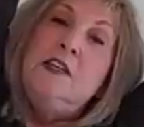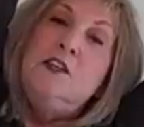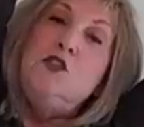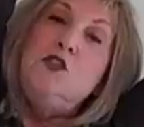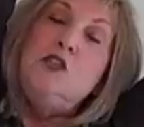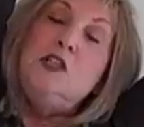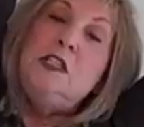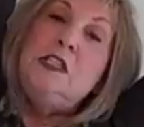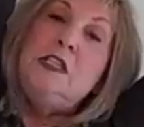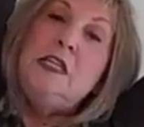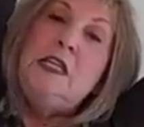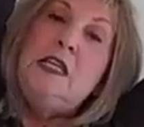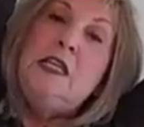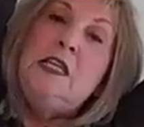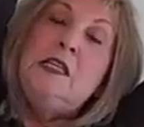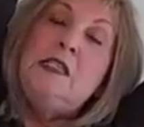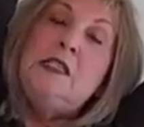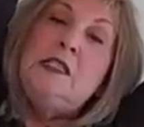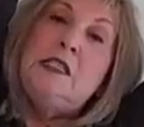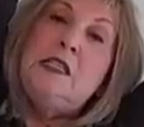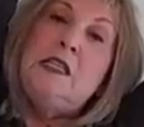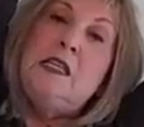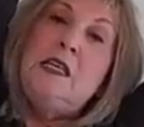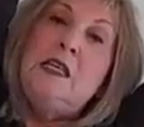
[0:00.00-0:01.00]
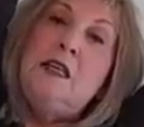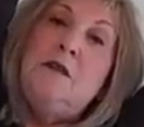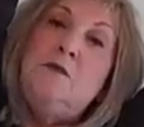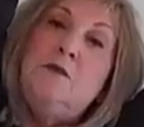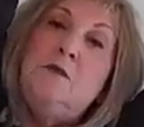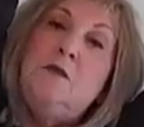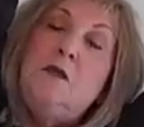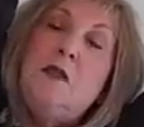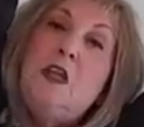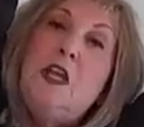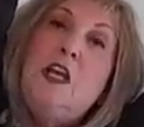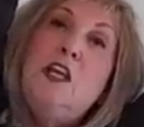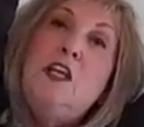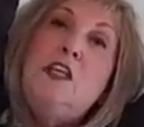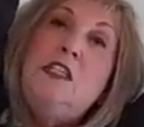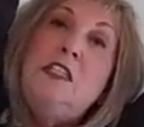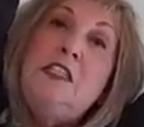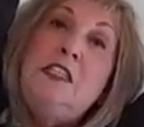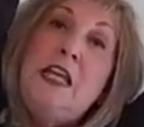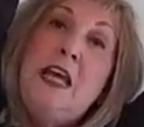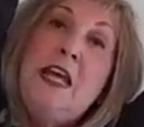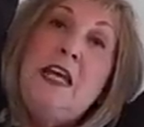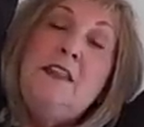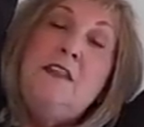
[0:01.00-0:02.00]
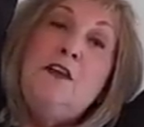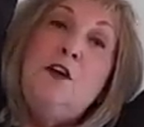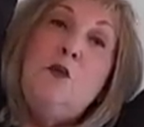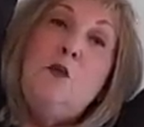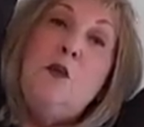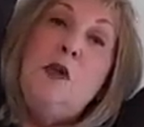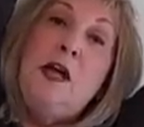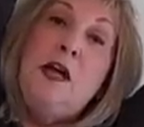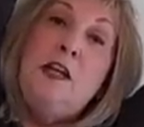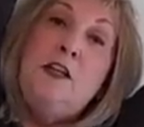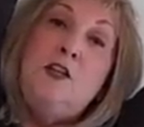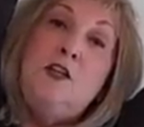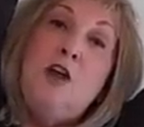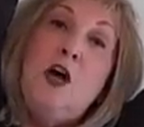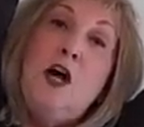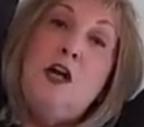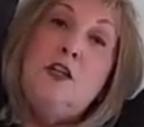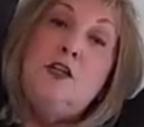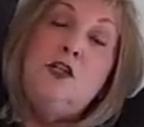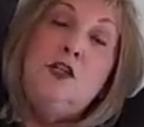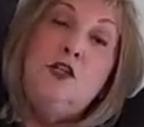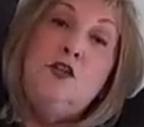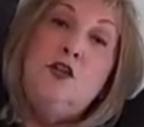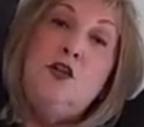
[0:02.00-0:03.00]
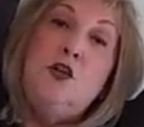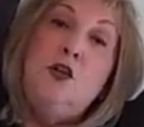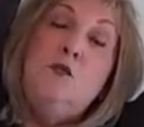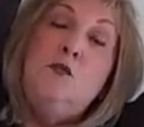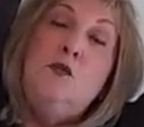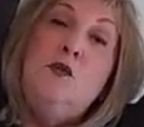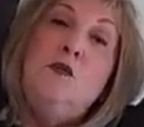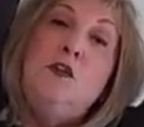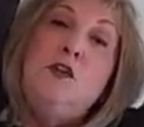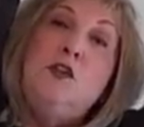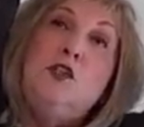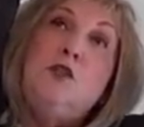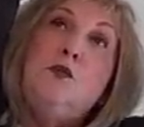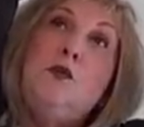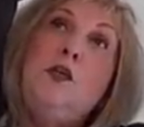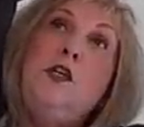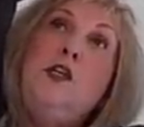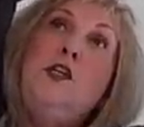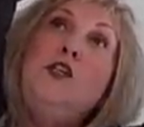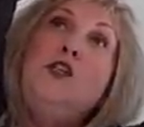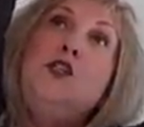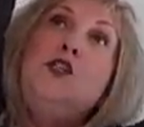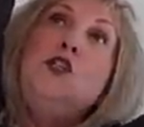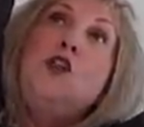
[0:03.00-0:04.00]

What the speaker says: Just easily. Stay there while I talk to you. Don't move. I just want you to